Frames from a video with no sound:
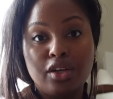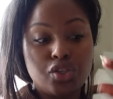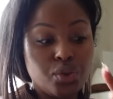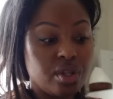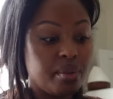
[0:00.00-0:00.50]

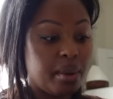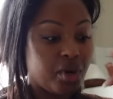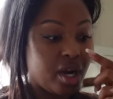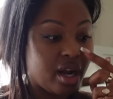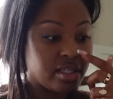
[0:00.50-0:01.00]
two of the
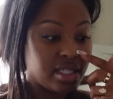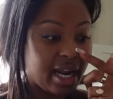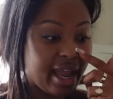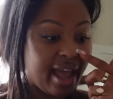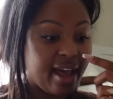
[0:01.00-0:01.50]
memory cards that
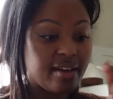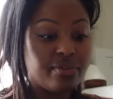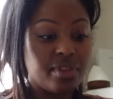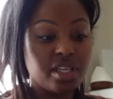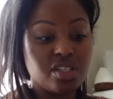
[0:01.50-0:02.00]
I
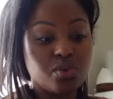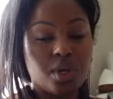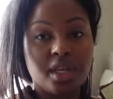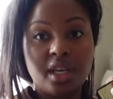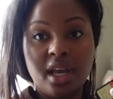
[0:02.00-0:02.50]
have, this
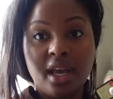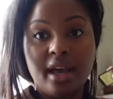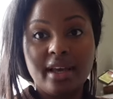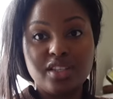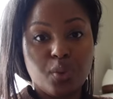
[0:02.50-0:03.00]
one
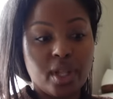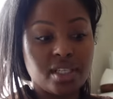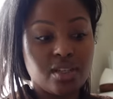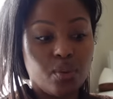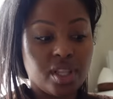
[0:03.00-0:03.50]
as well
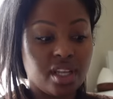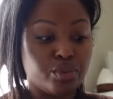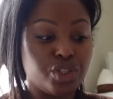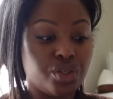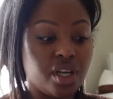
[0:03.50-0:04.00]
as the one that I'm
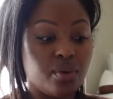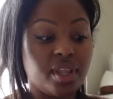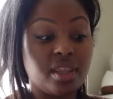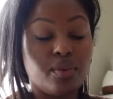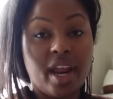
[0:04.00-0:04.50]
shooting
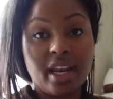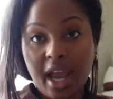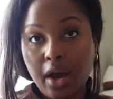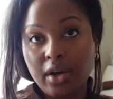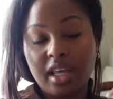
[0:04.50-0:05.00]
with right
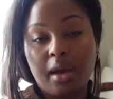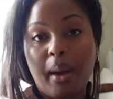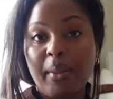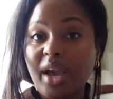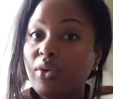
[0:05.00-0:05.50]
now. I'll link
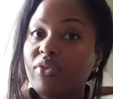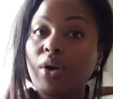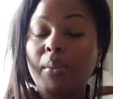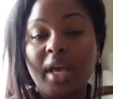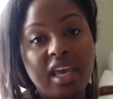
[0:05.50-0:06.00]
my
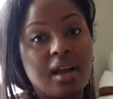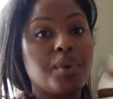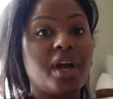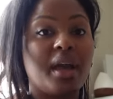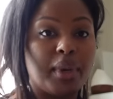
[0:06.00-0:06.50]
microphone, my
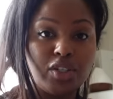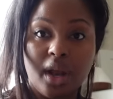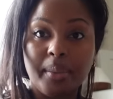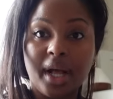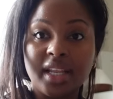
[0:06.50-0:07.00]
camera, and my
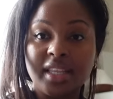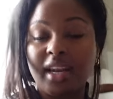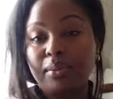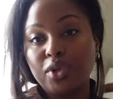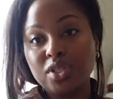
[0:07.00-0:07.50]
tripod
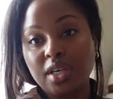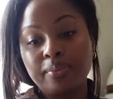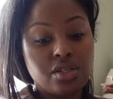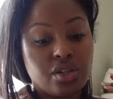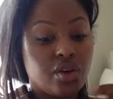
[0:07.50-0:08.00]
that I'm using
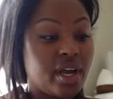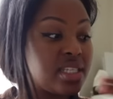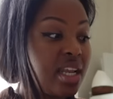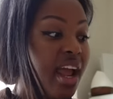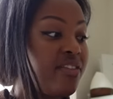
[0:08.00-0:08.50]
so that you
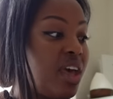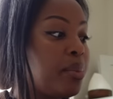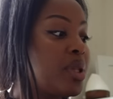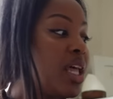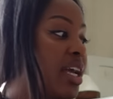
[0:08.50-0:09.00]
guys can have
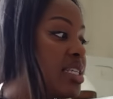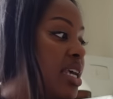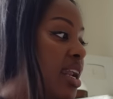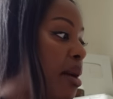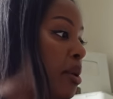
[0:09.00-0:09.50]
that. But like I
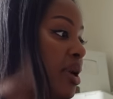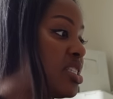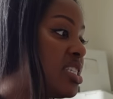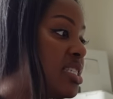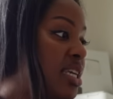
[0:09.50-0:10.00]
said, I'm about
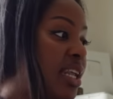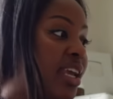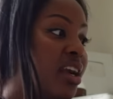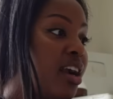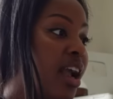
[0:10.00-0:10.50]
to sit
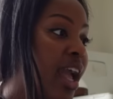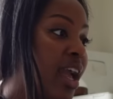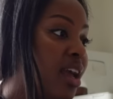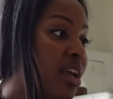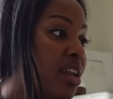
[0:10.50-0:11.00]
here
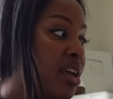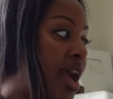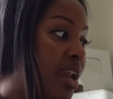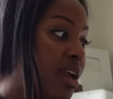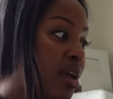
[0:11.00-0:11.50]
and
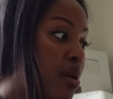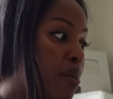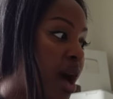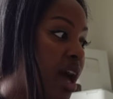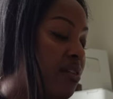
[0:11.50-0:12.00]
edit
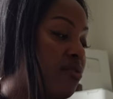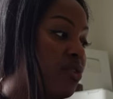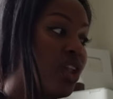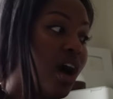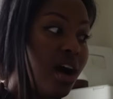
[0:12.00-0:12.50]
my
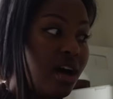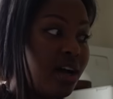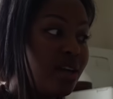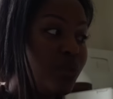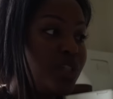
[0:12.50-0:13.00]

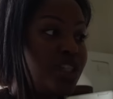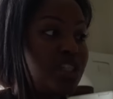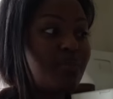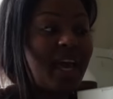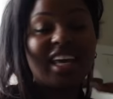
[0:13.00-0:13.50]
vlog, which
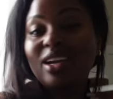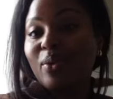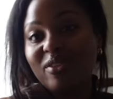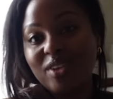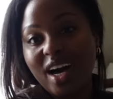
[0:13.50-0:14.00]
is my getaway
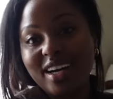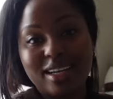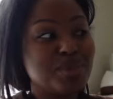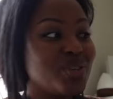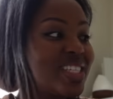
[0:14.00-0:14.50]
vlog, and
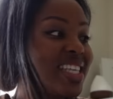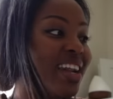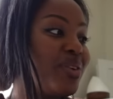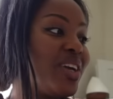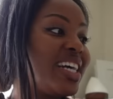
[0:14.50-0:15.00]
I'm so
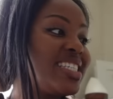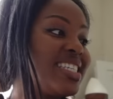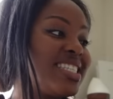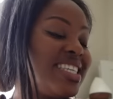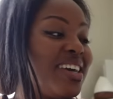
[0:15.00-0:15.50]
excited for you guys
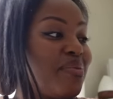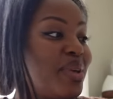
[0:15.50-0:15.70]
to see it,